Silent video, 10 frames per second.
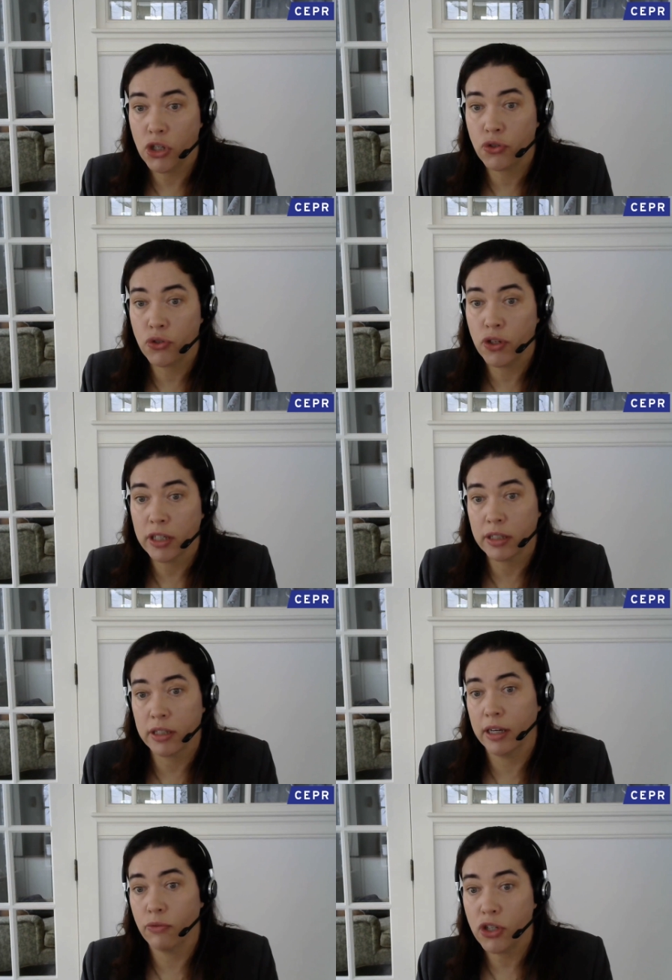strict
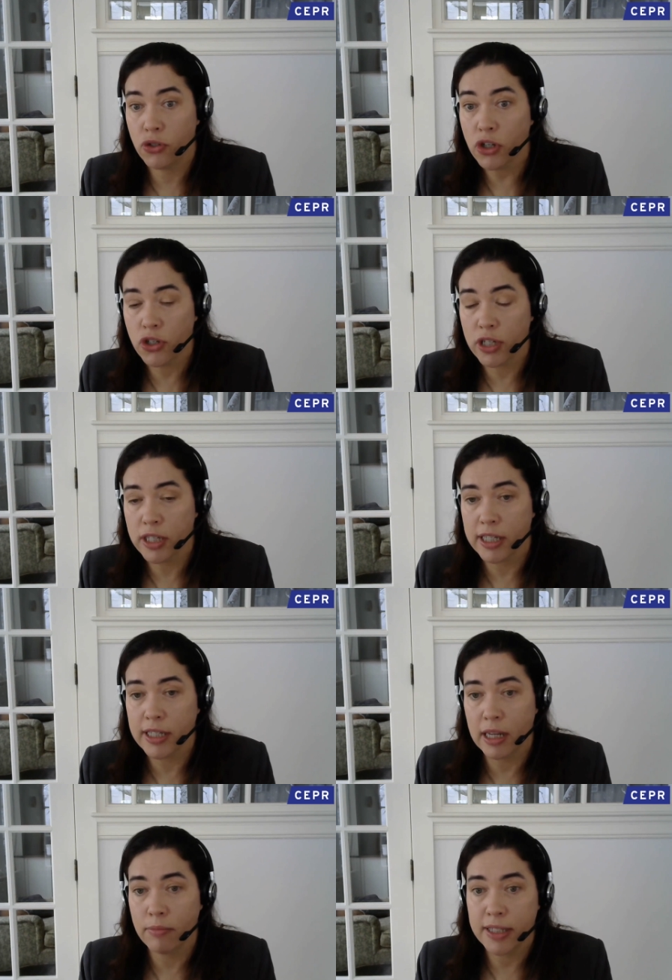uh, restrictions in
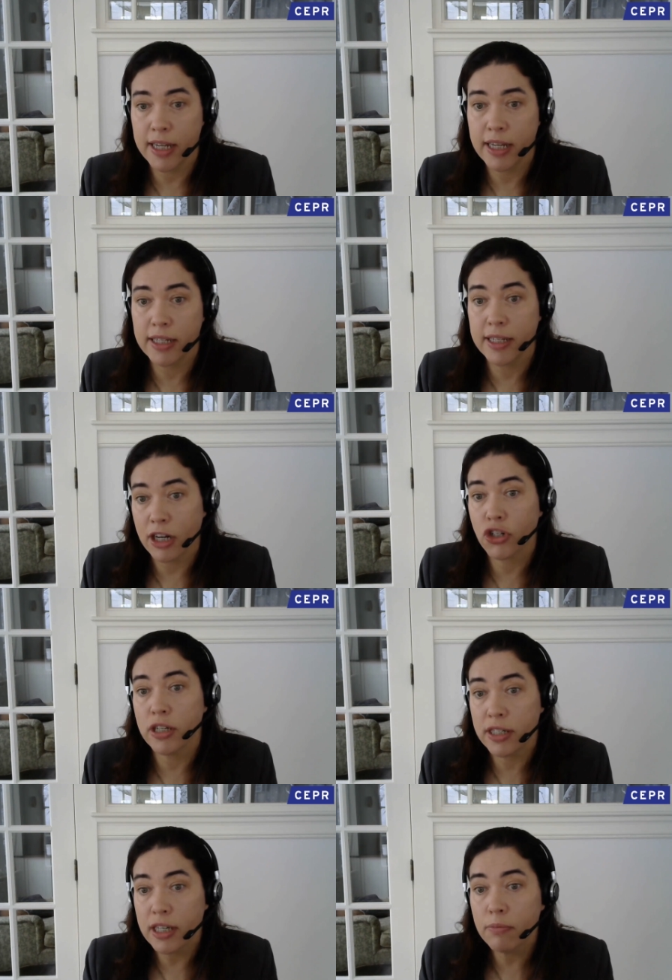some states they
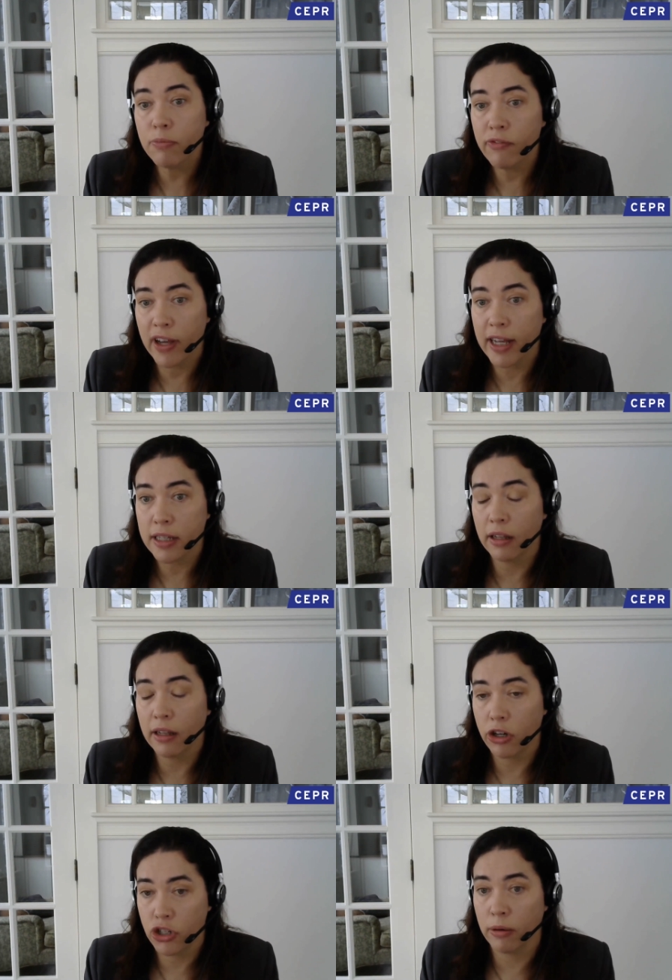actually did prevent a
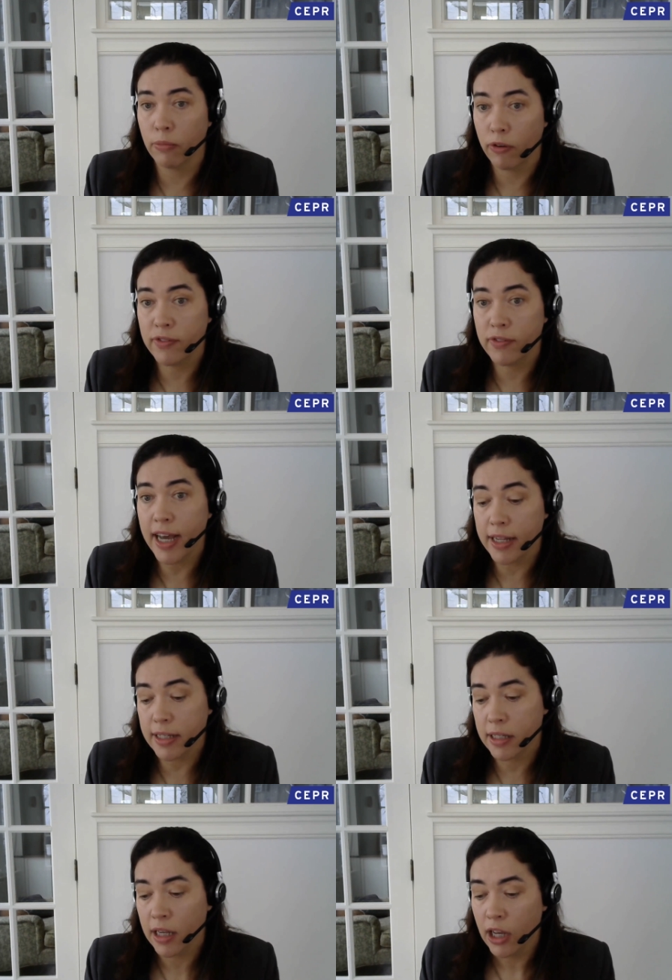large number of
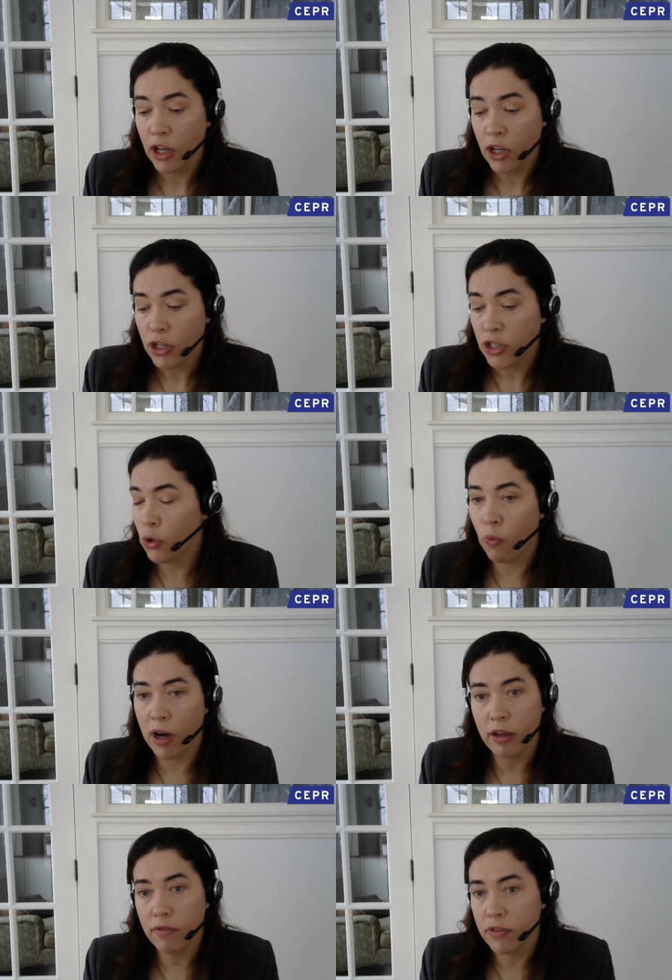deaths so
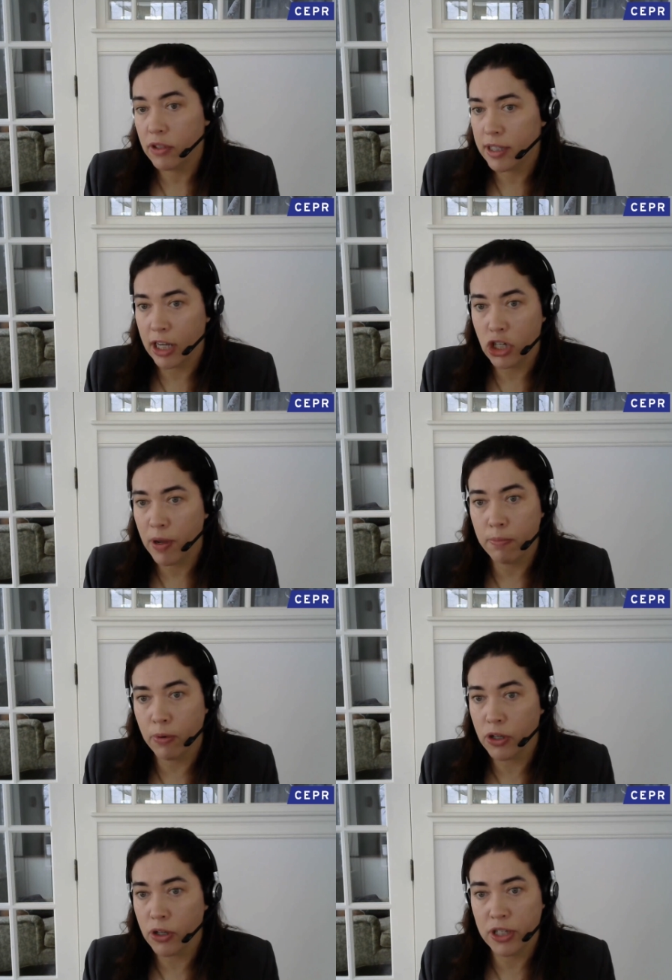one of such
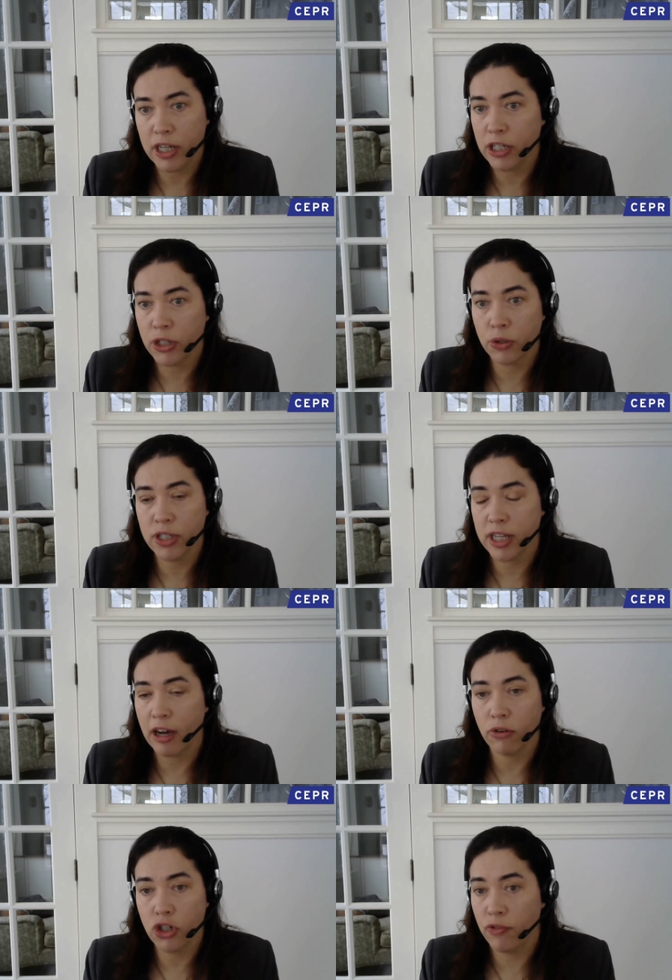papers is
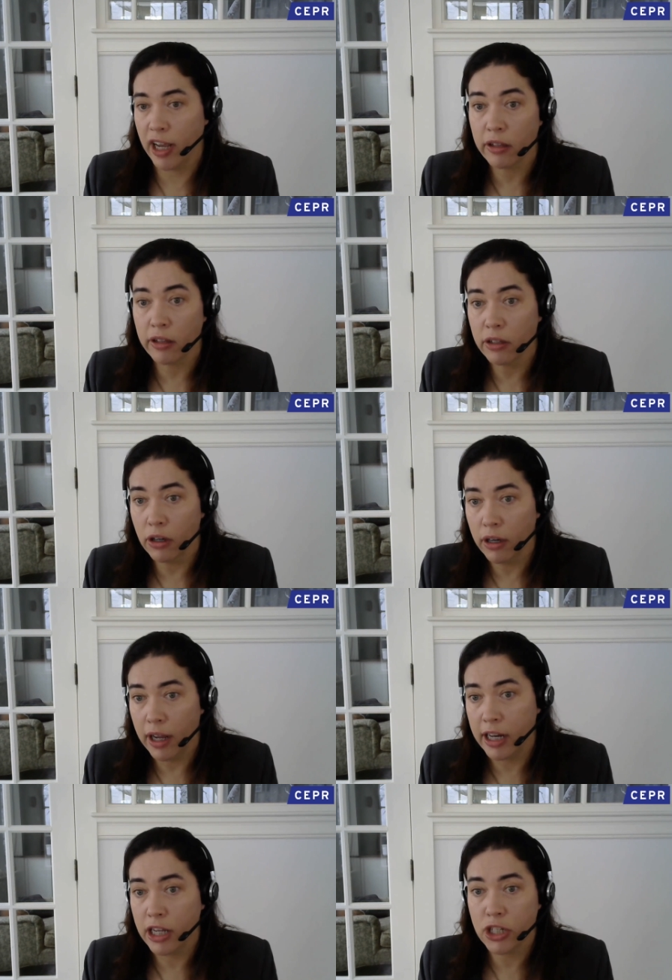Gustavo Schwenkler
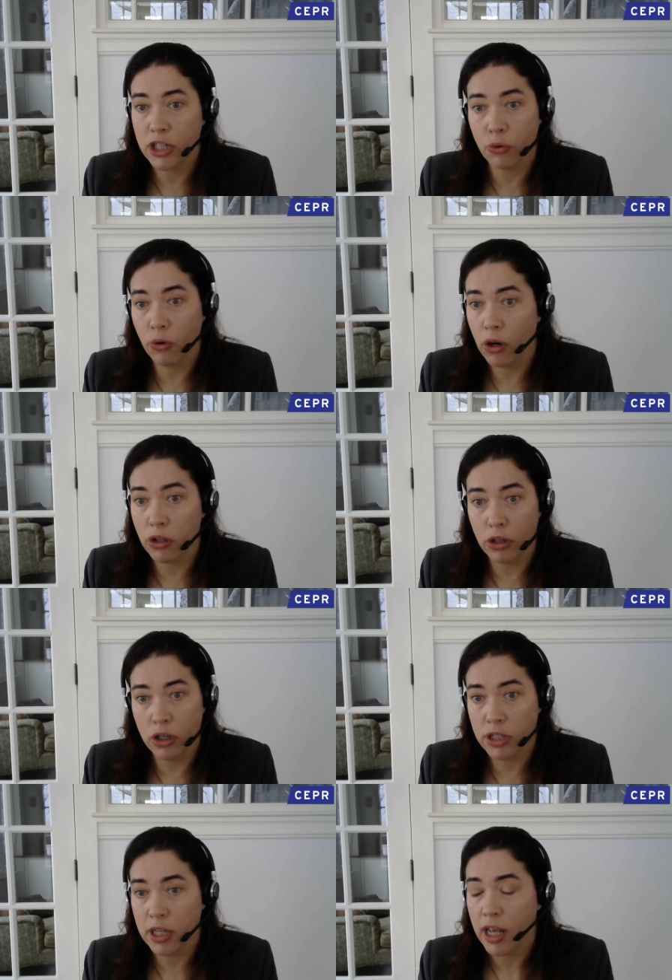and his
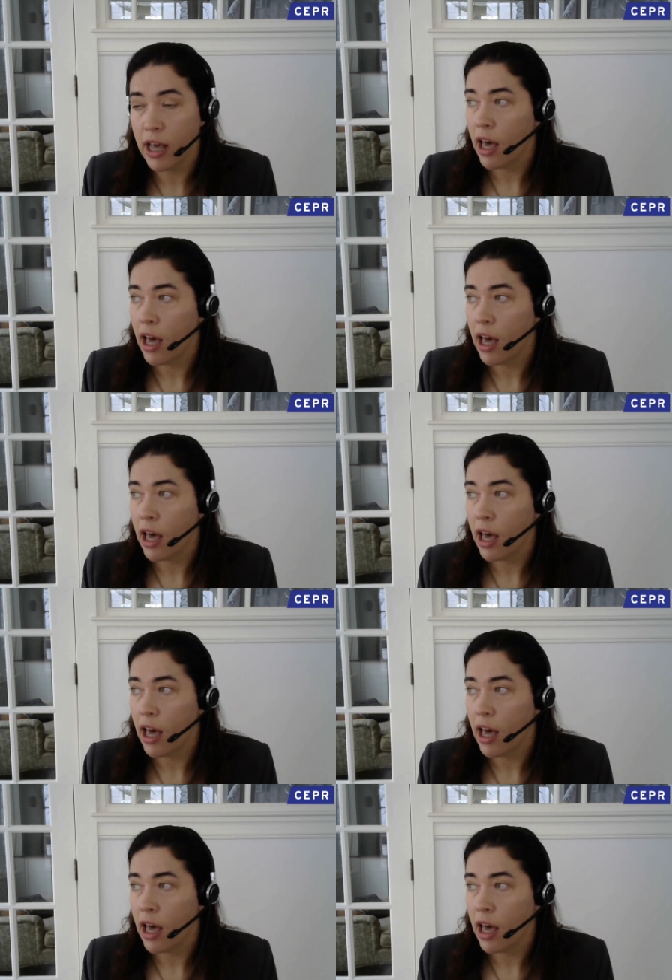co-authors.